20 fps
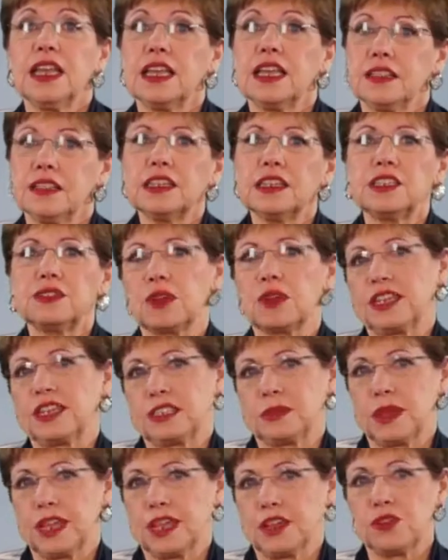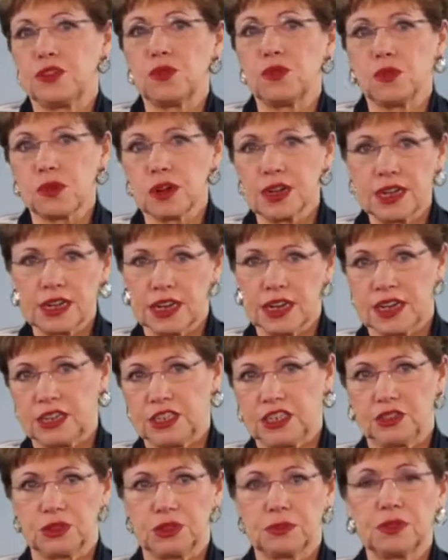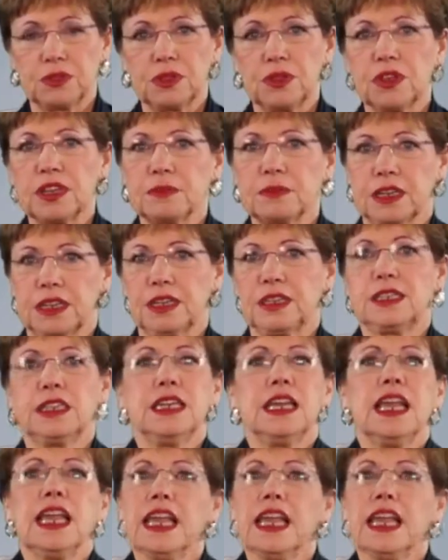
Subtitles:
In this resume, you organize your employment